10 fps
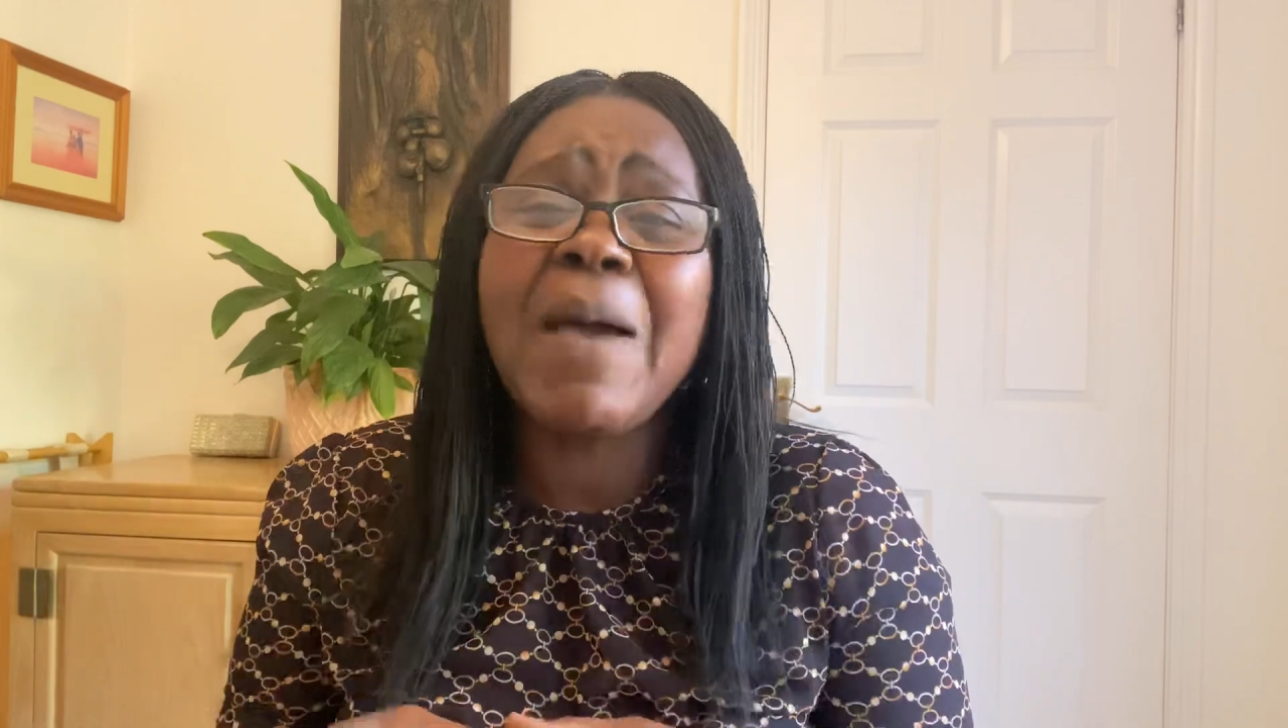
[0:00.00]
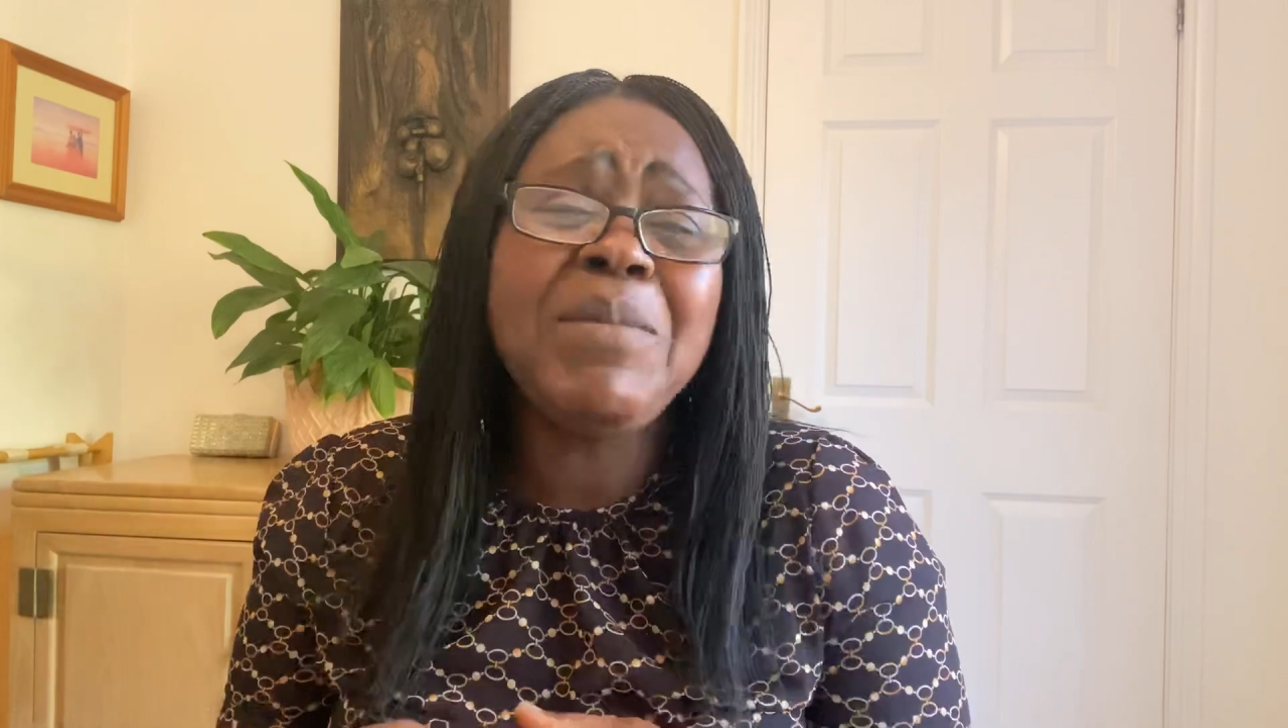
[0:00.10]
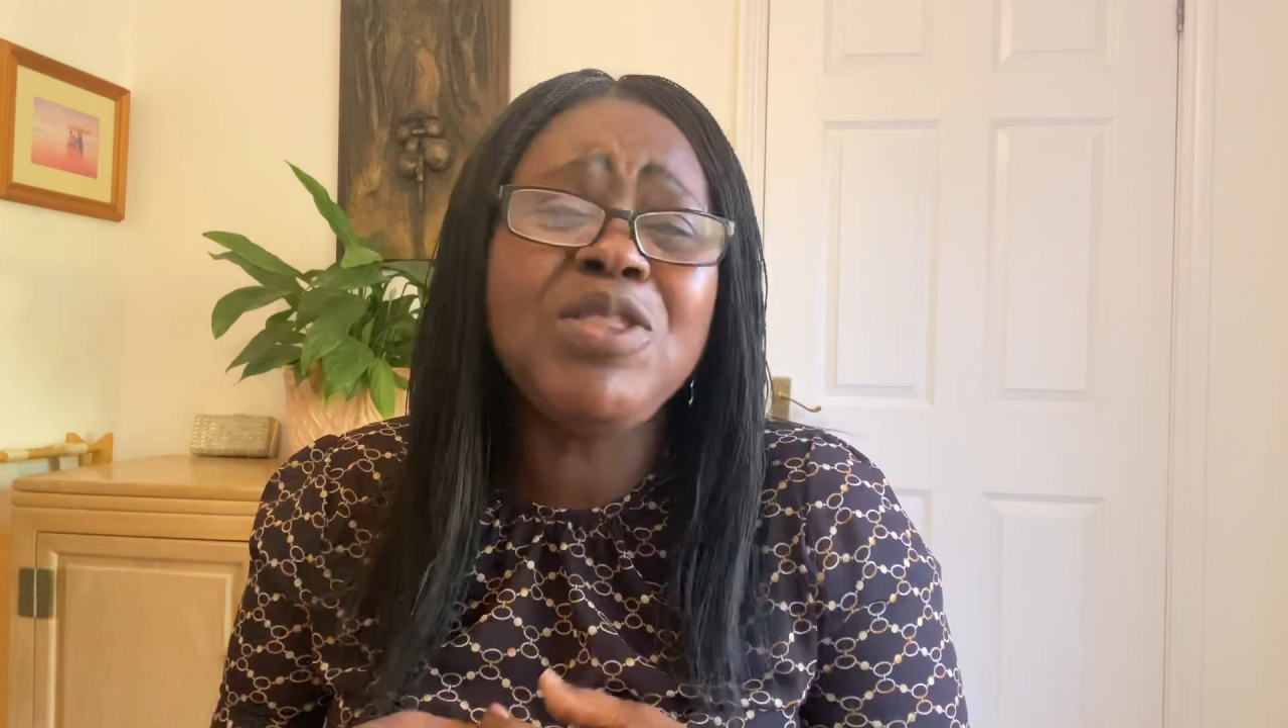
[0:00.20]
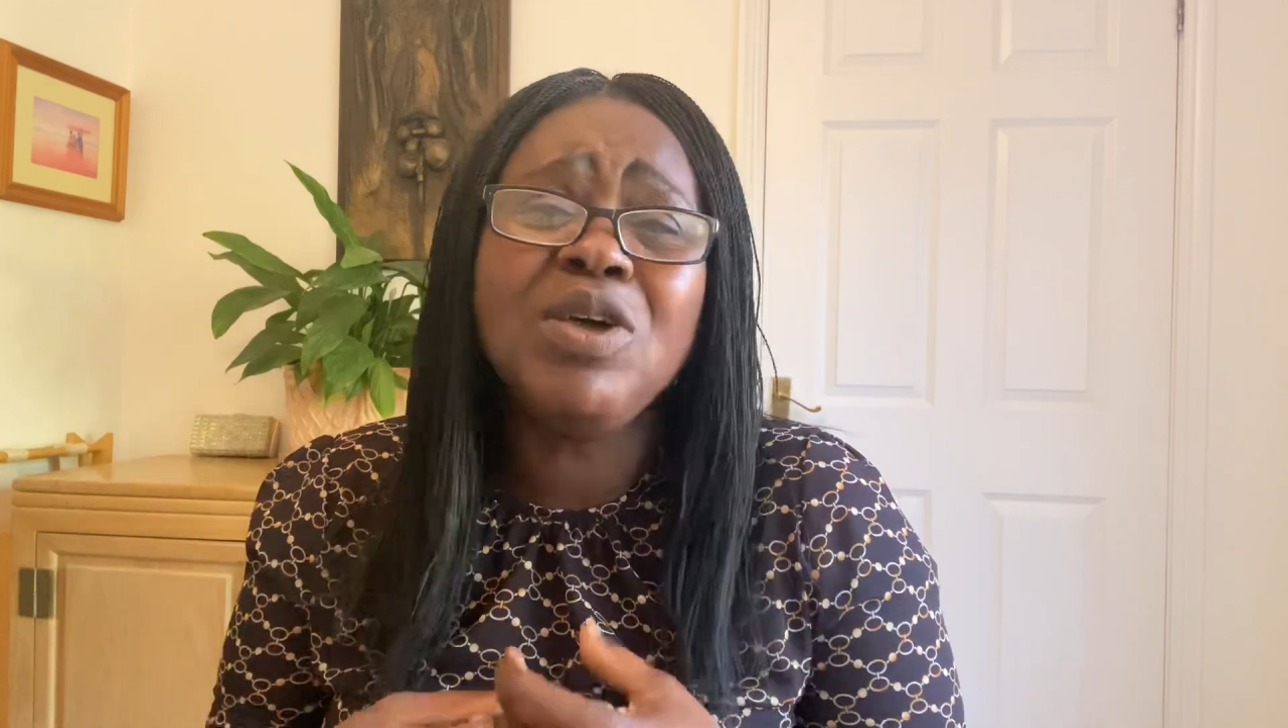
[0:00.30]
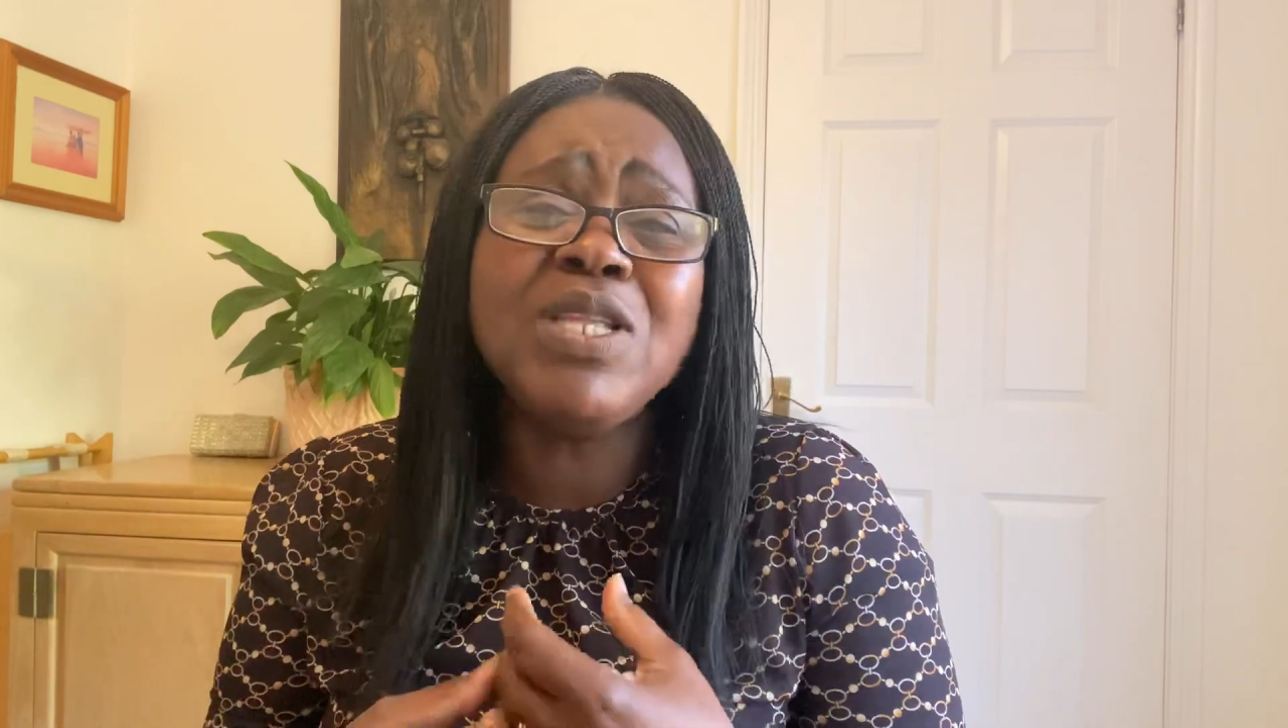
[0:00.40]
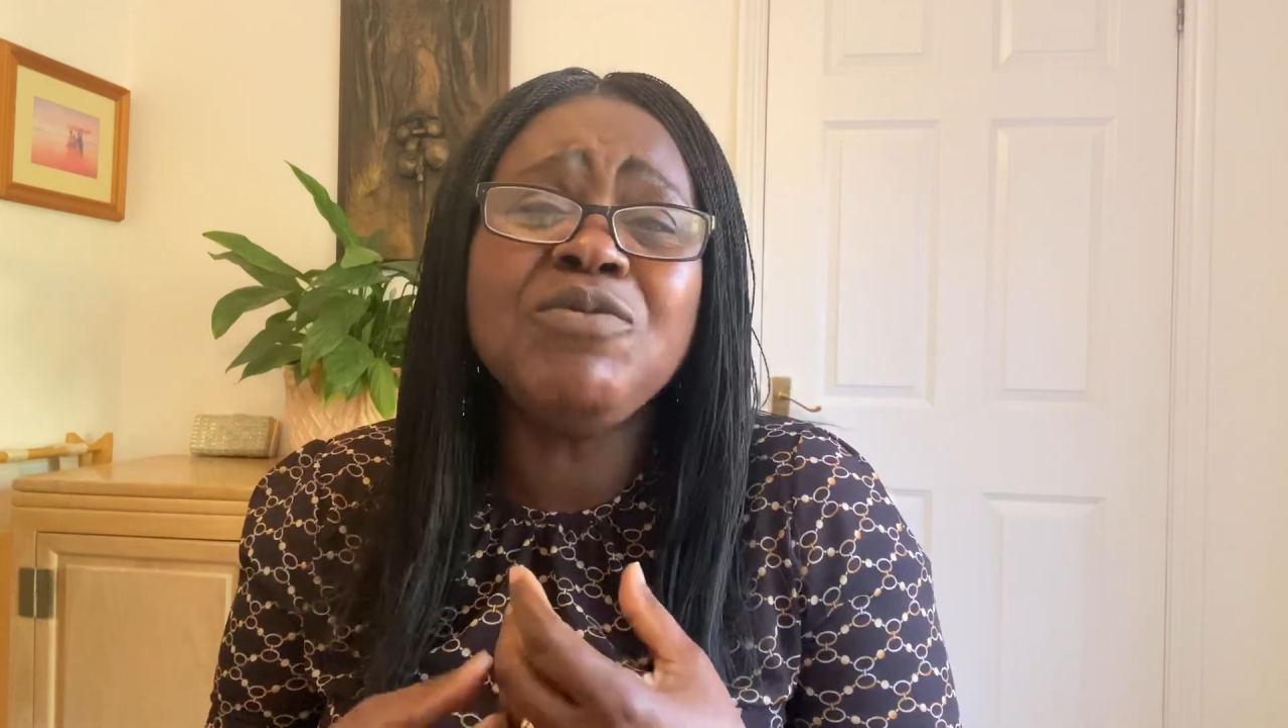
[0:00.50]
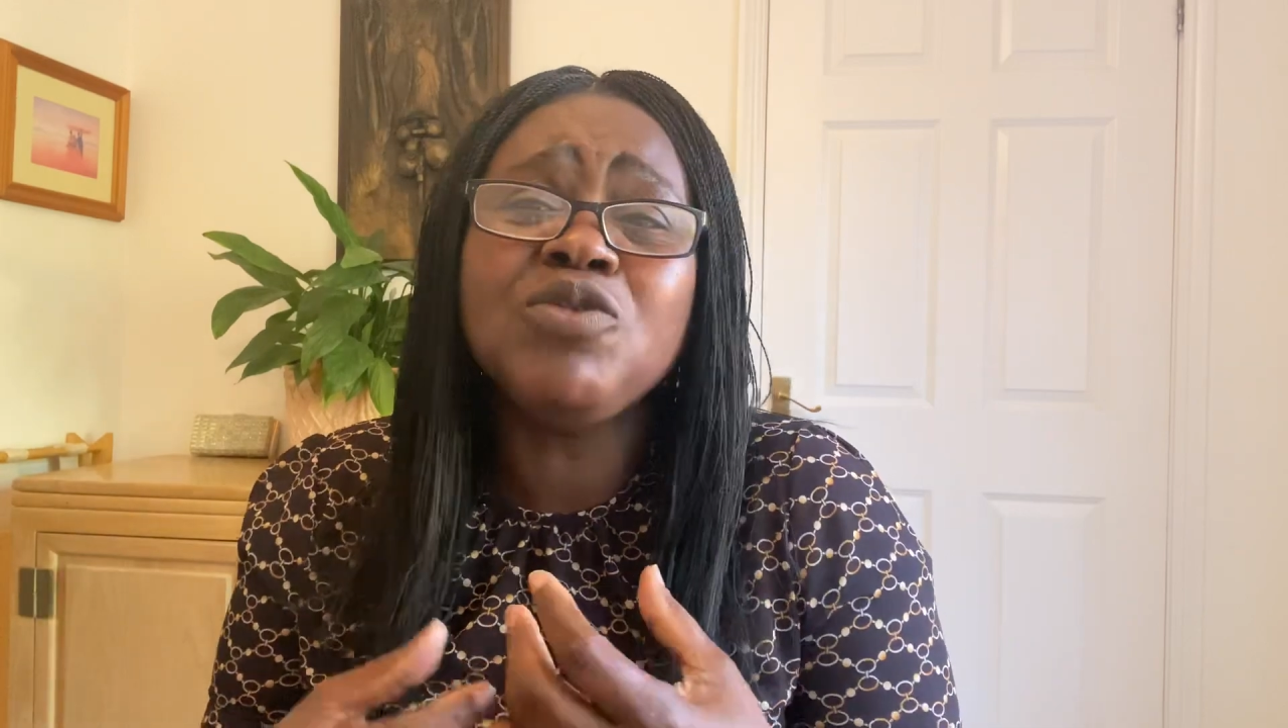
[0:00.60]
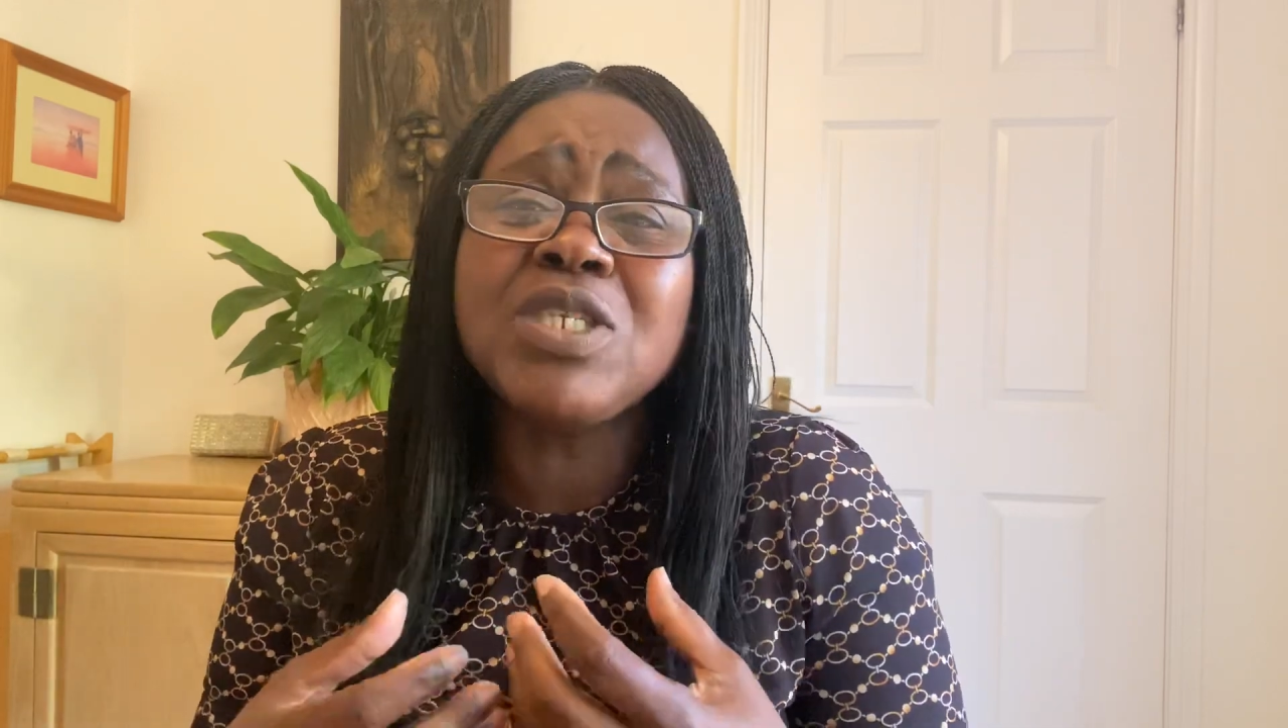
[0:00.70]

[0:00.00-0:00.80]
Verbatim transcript: I mean, not even